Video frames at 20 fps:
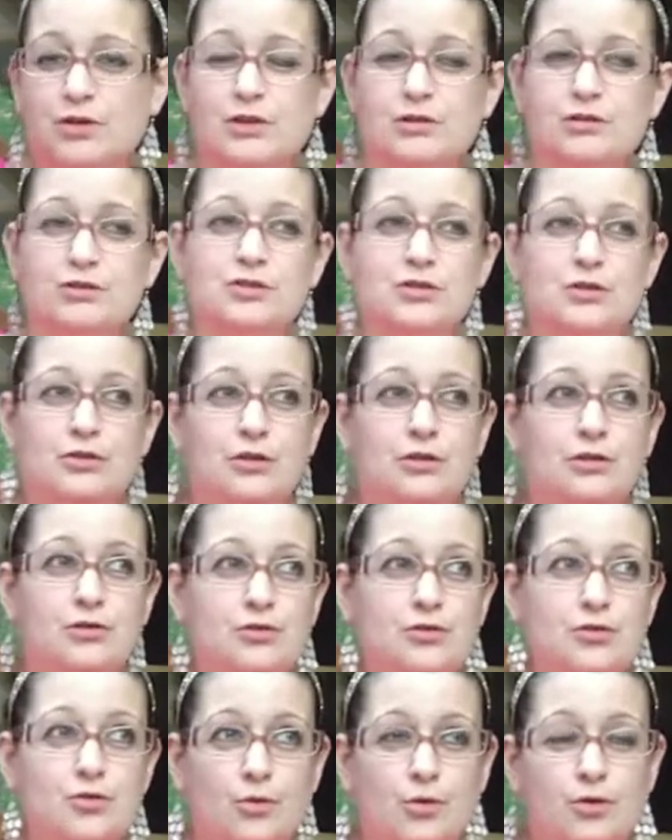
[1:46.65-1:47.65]
There's
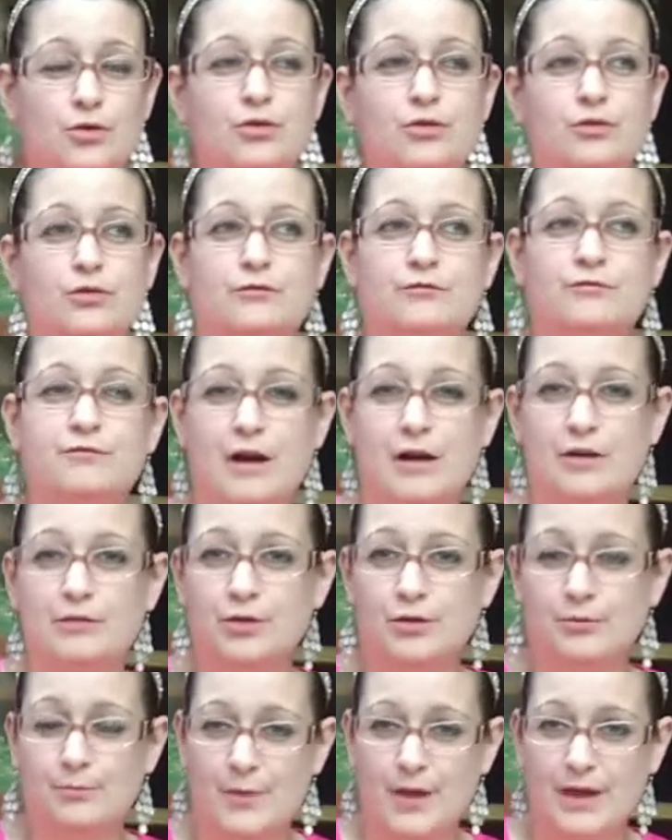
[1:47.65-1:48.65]
northern
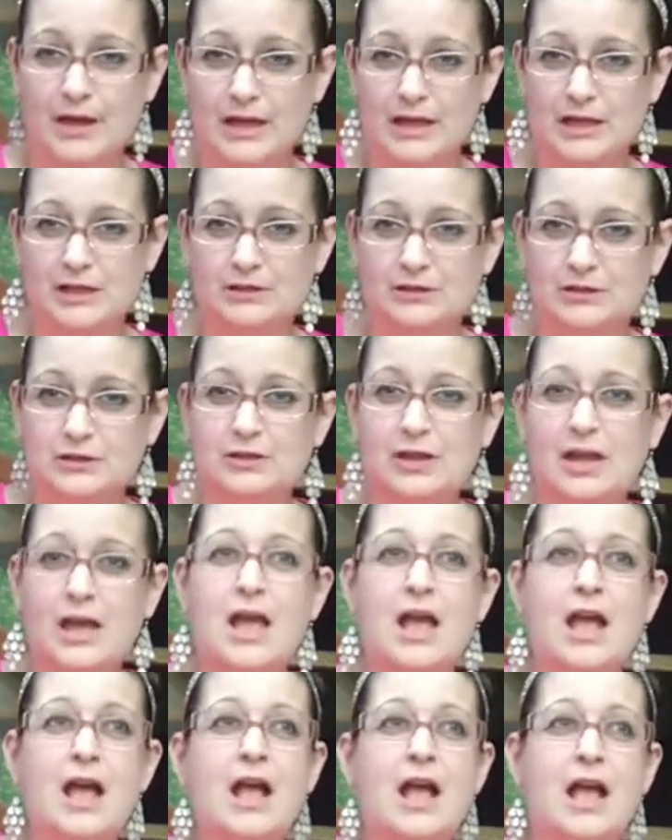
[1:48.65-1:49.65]
fowl mites
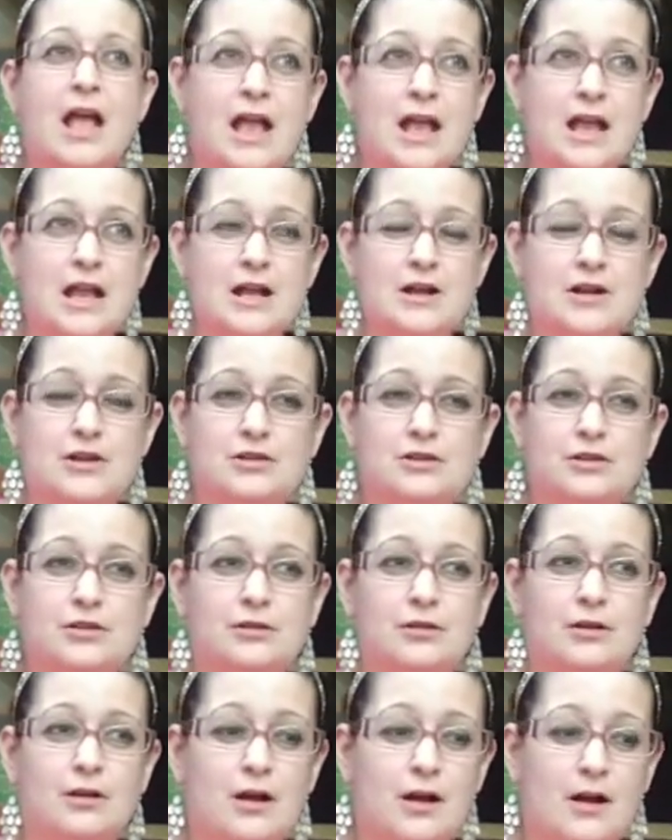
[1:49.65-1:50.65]

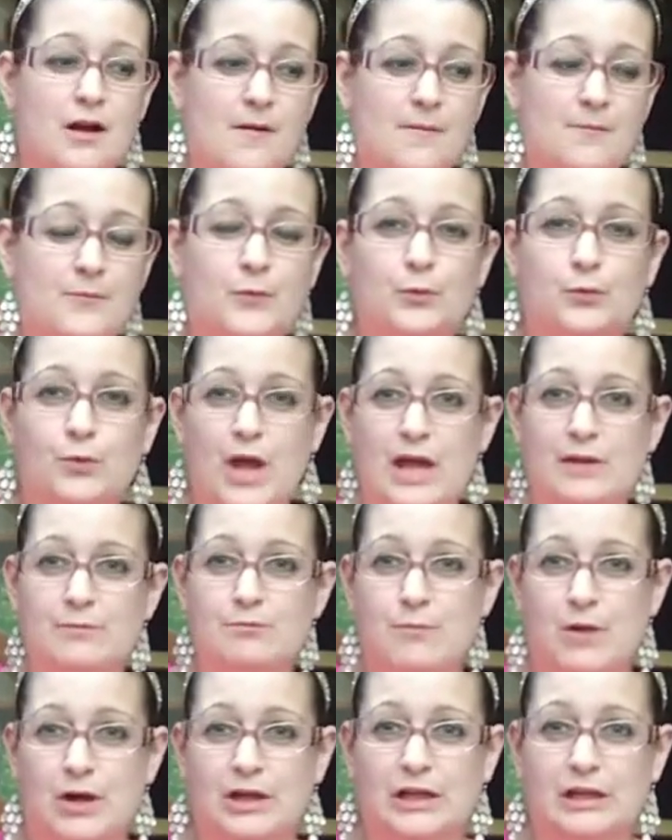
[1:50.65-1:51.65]
and
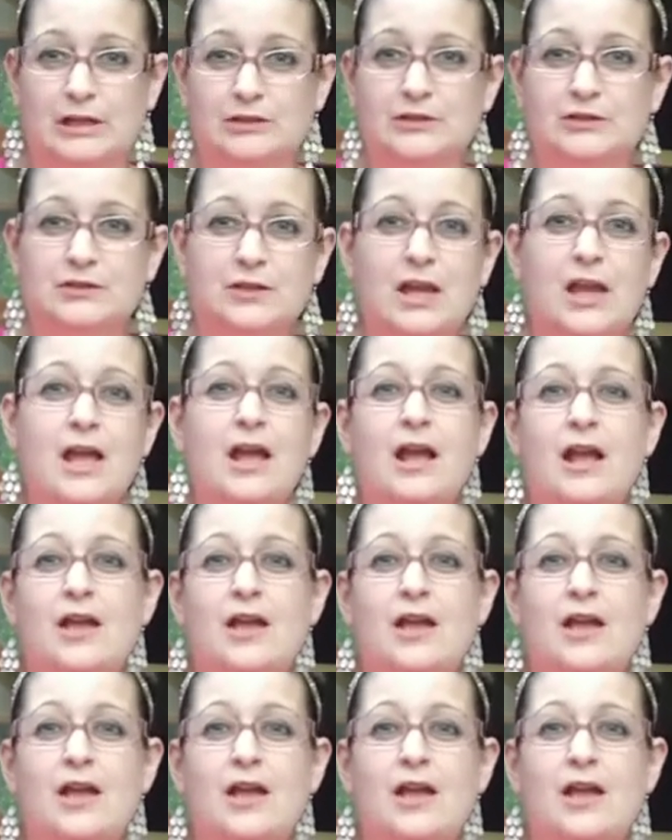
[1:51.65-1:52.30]
red mites.